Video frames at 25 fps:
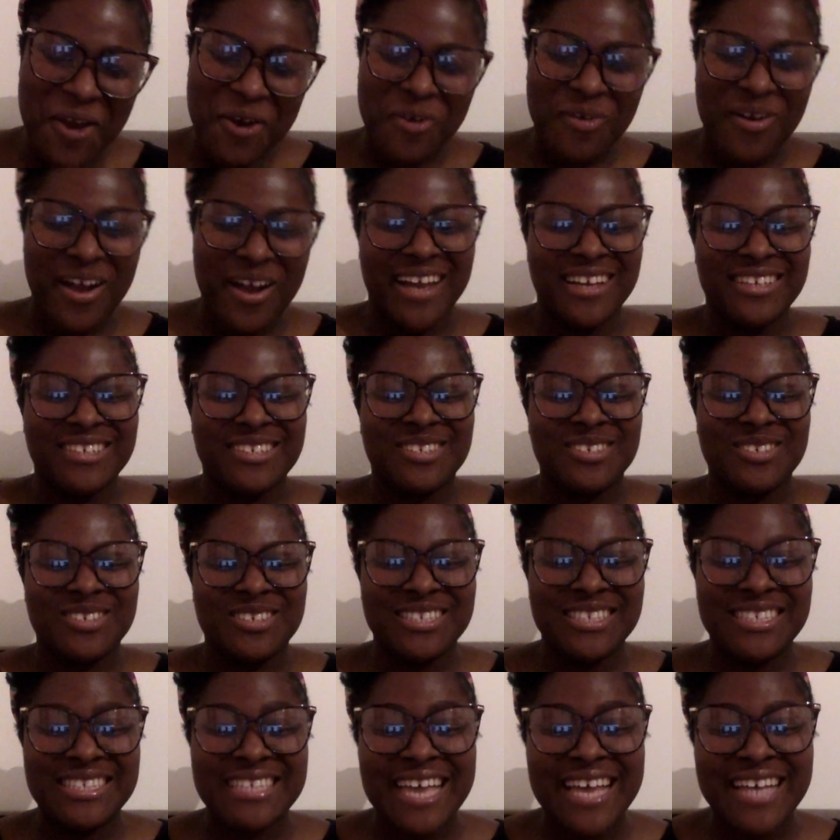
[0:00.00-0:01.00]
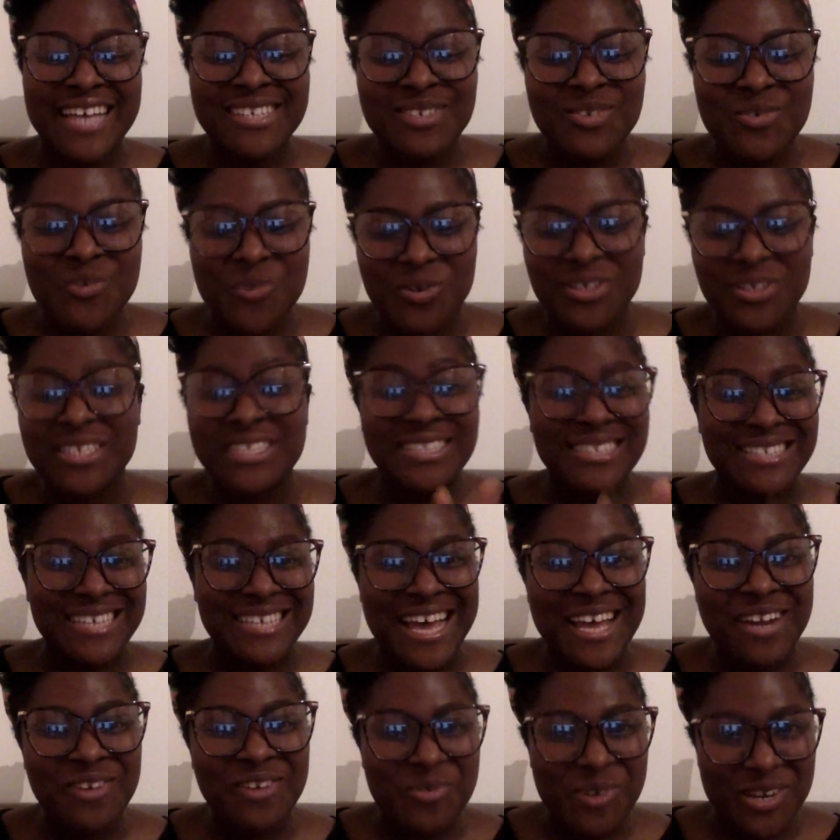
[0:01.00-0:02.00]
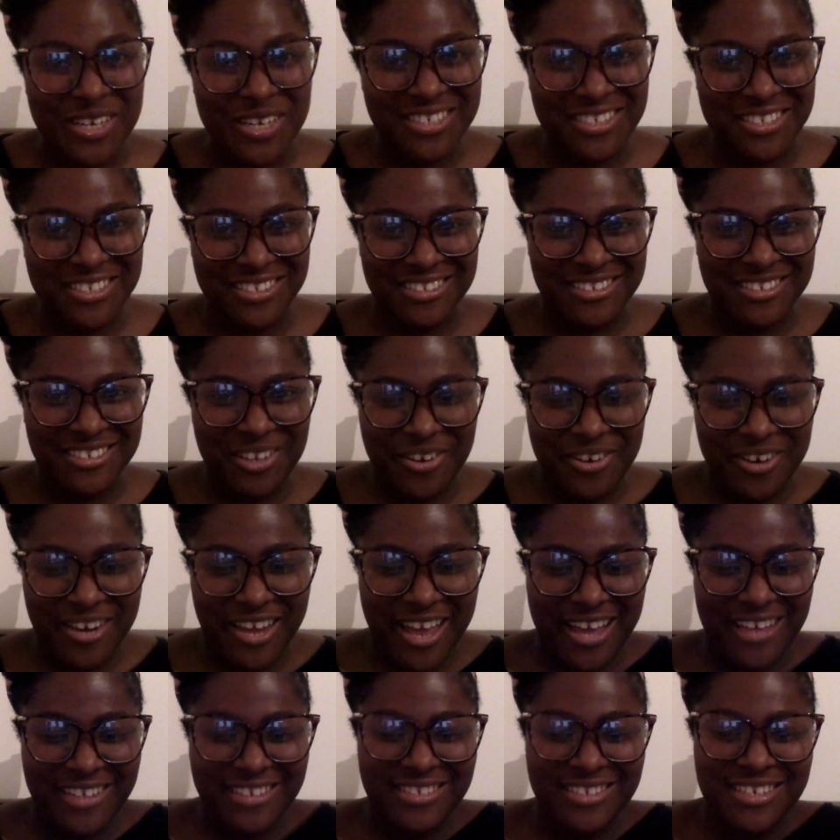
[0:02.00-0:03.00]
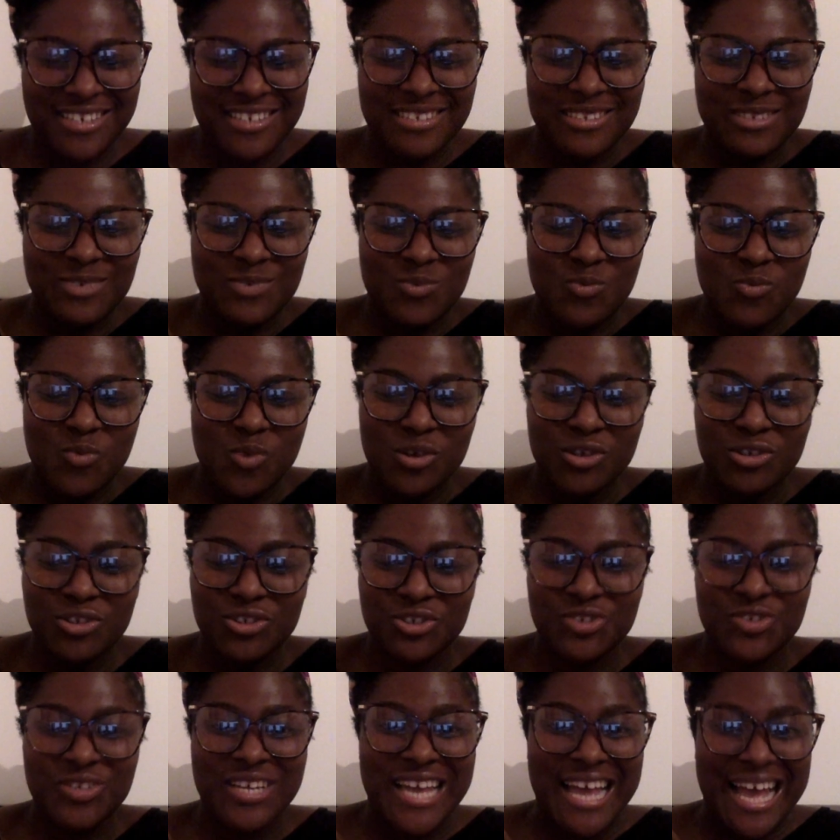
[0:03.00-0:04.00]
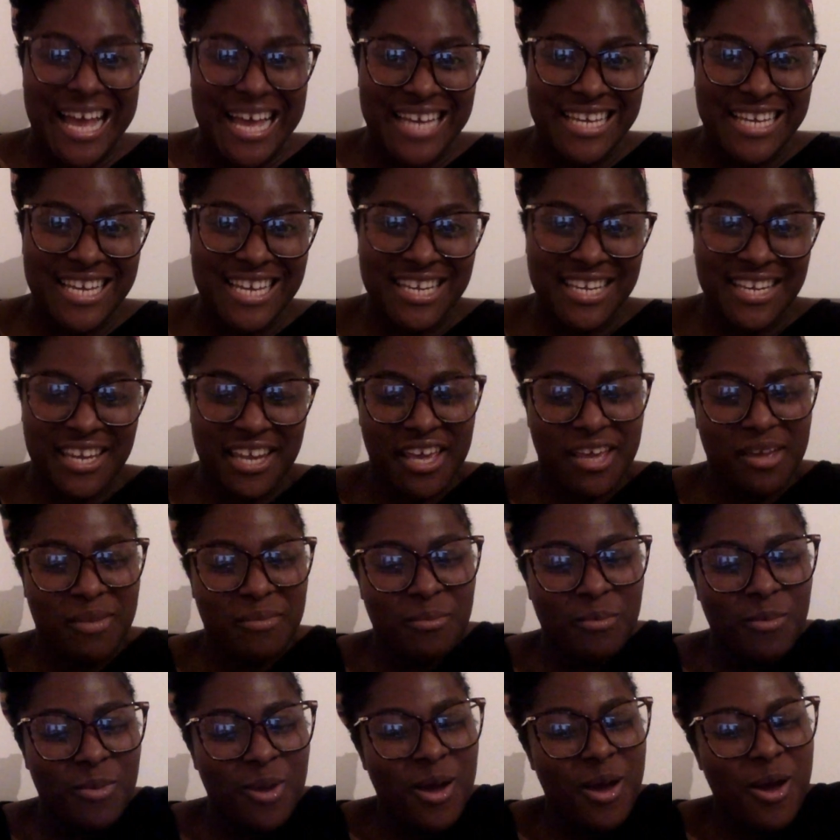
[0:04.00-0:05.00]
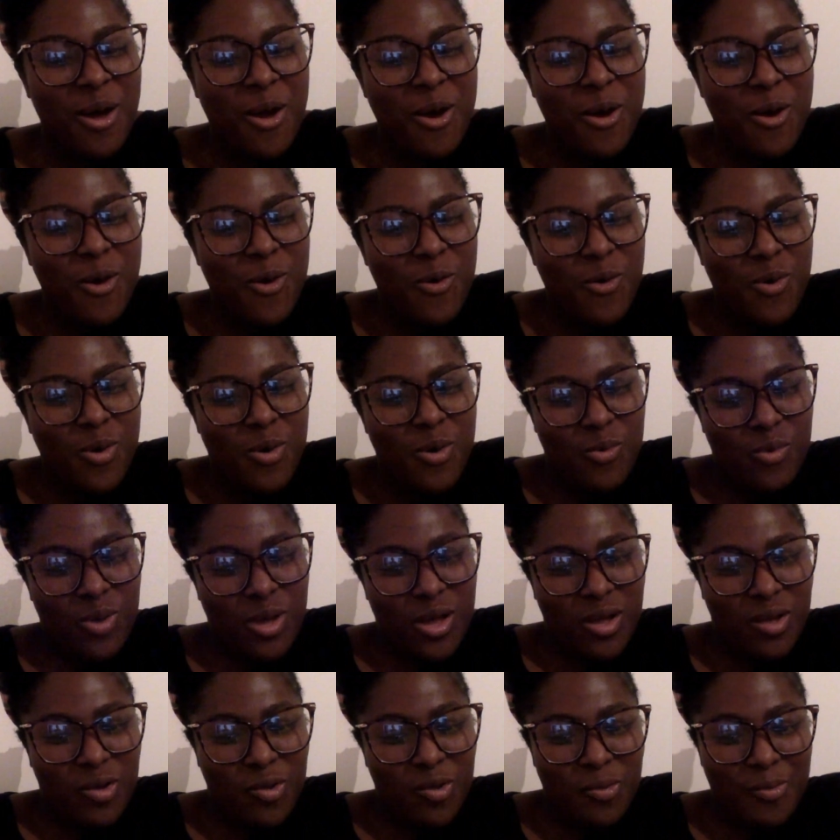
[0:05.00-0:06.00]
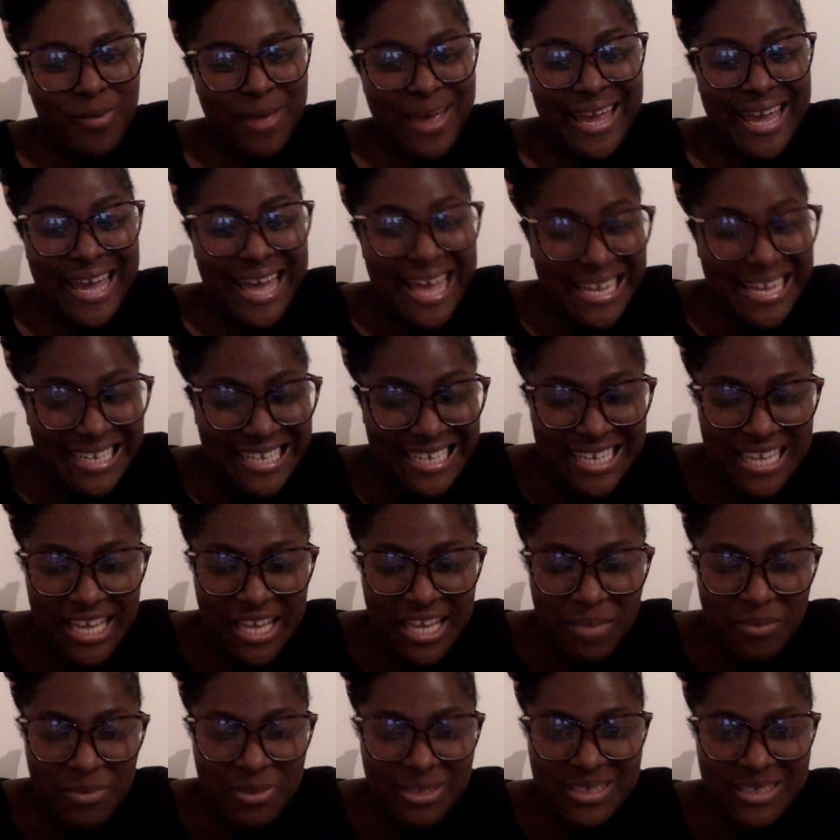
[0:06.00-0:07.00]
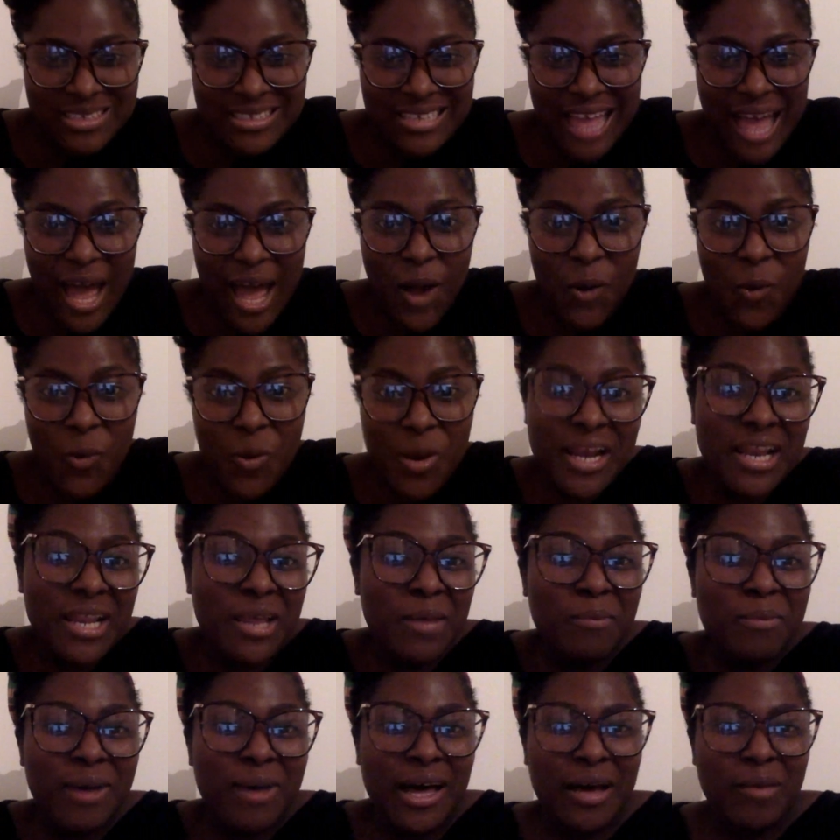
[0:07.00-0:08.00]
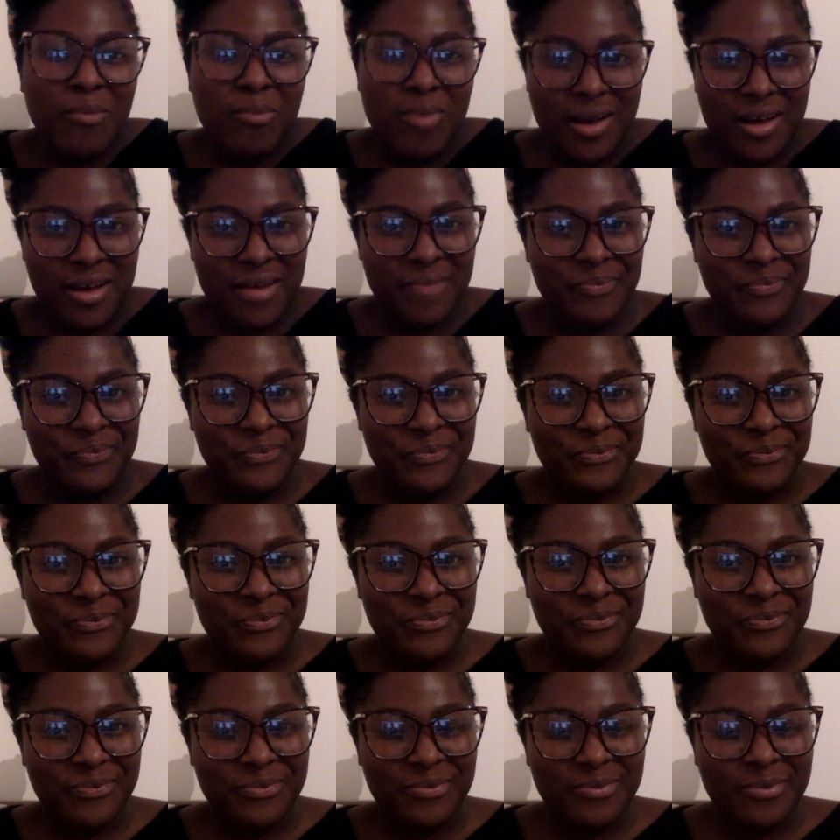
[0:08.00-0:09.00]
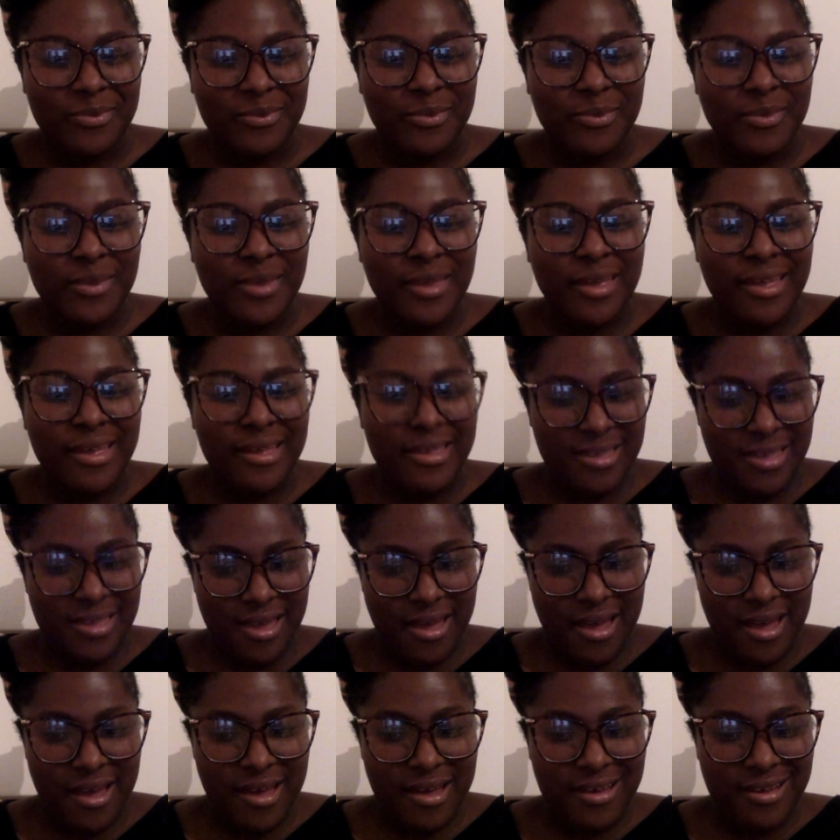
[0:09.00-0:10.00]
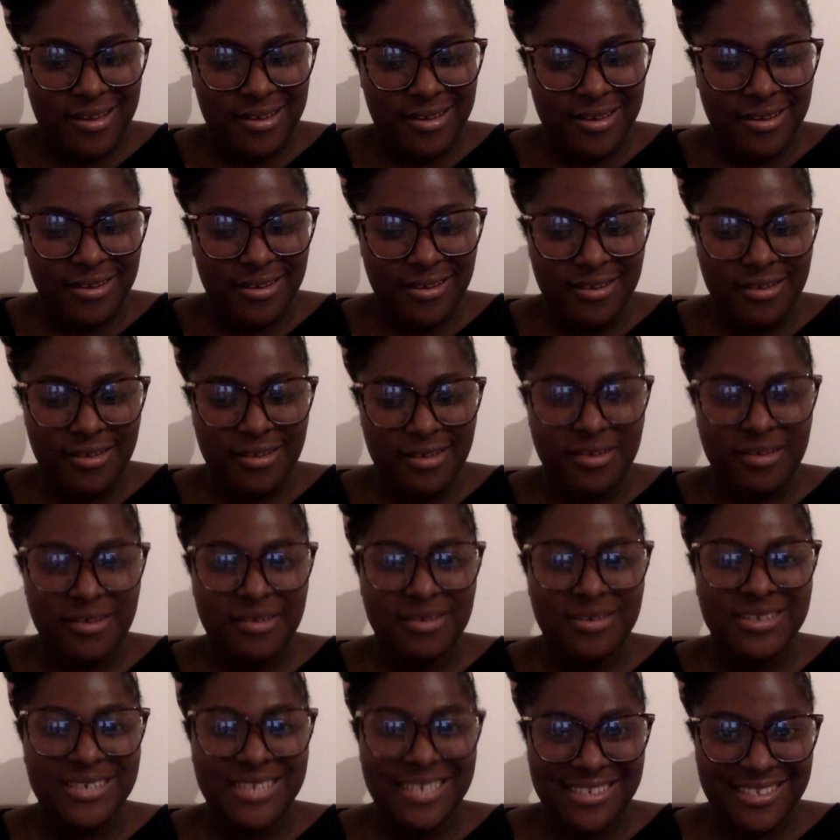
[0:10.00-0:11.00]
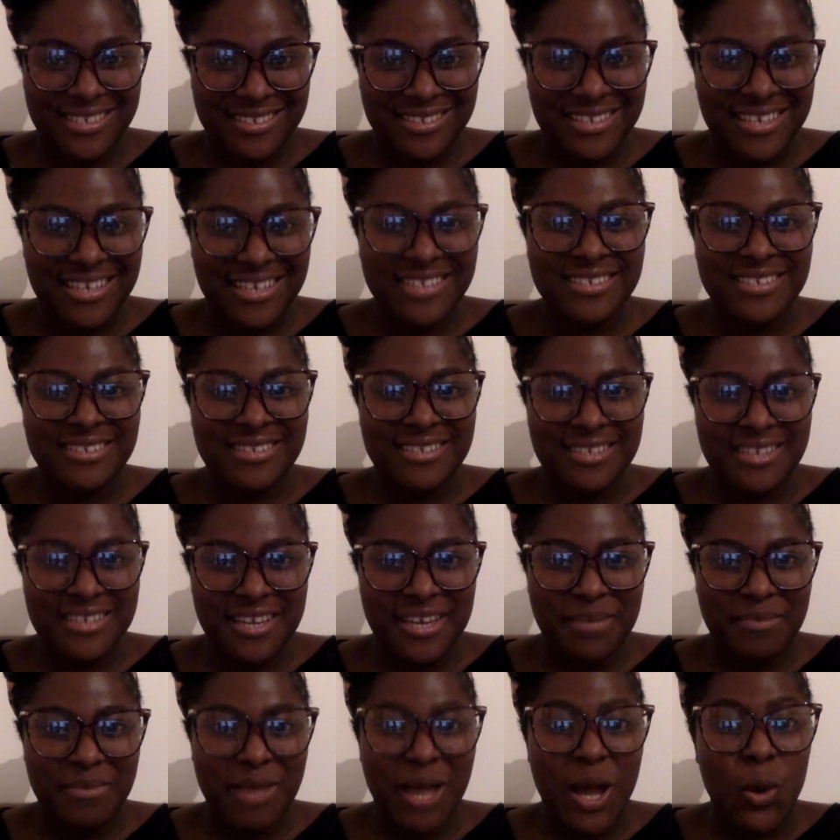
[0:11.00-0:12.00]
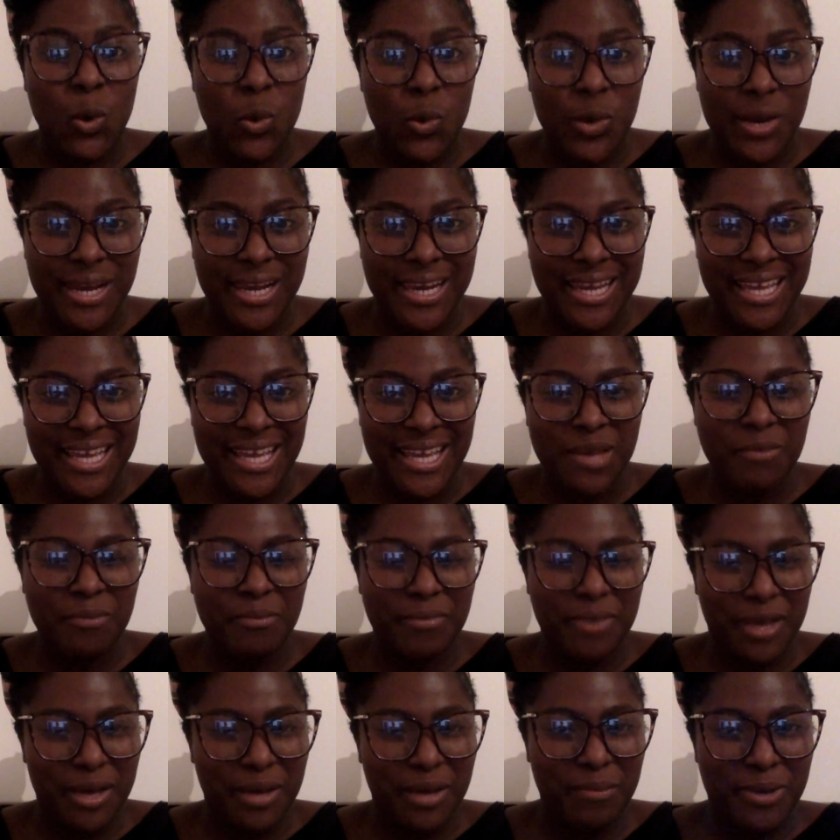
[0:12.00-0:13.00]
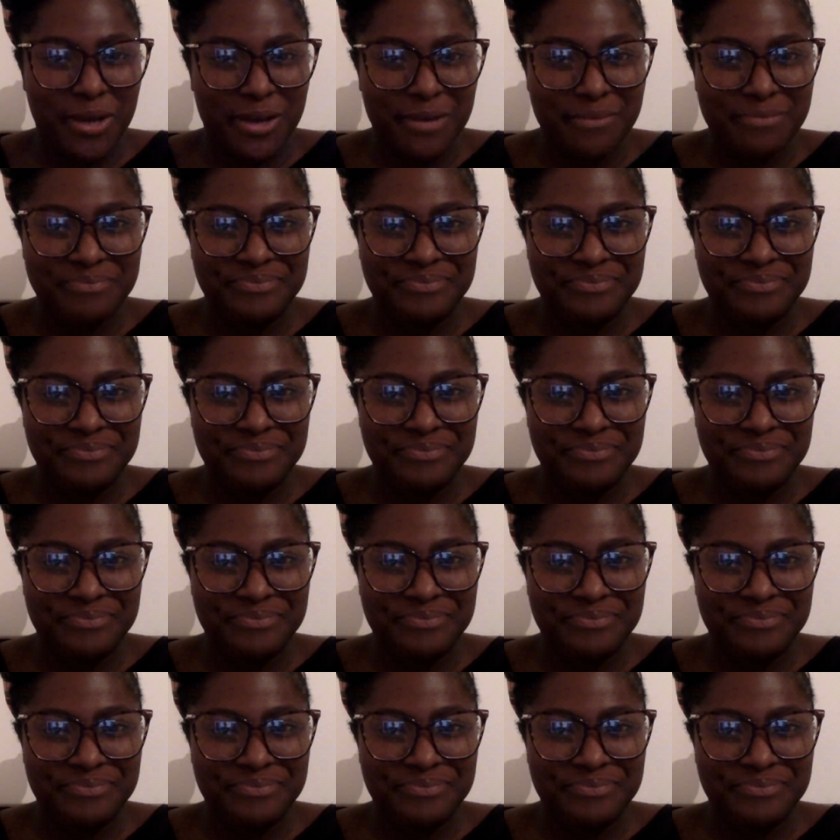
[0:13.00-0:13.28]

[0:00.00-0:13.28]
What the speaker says: Right, so the third question, is what's your Ghanaian name? Well, my Ghanaian name is Akwele Baba. Yeah, that's the name, Akwele Baba.